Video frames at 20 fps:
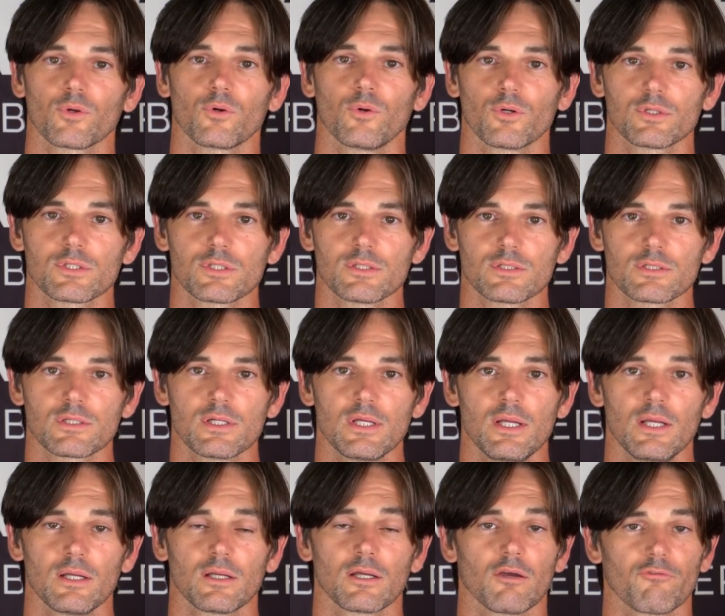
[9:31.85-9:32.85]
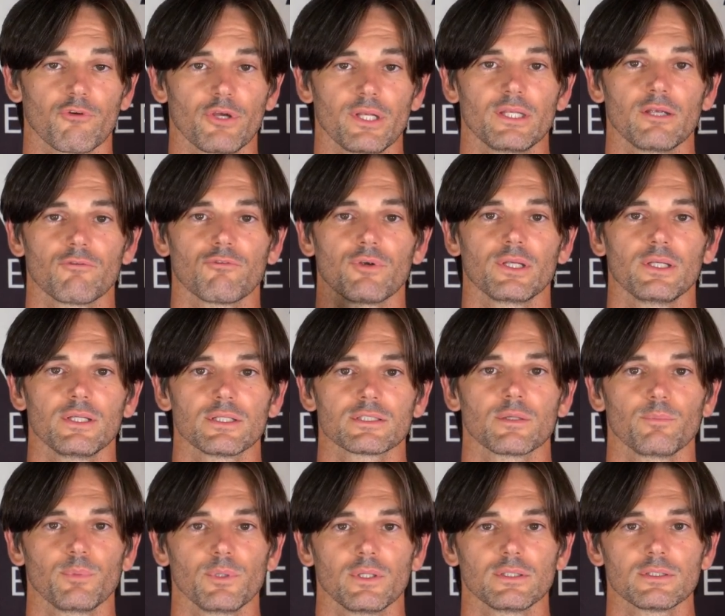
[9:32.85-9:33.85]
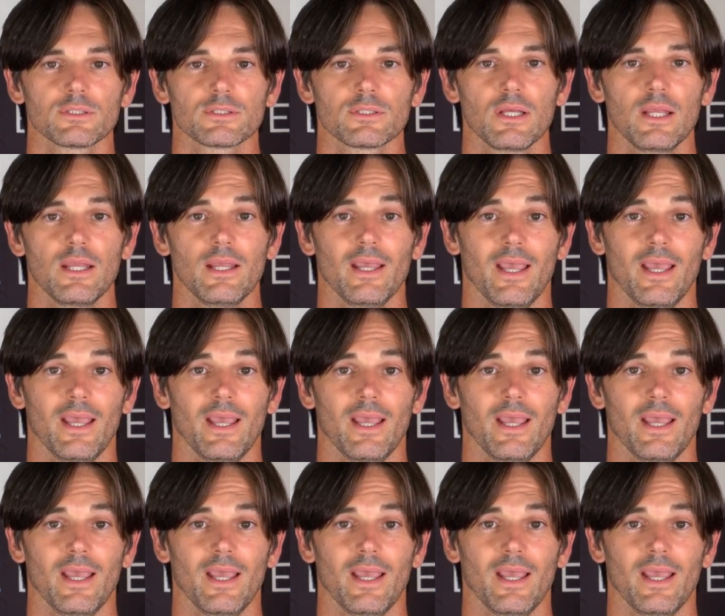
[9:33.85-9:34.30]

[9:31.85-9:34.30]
courses covering different disciplines.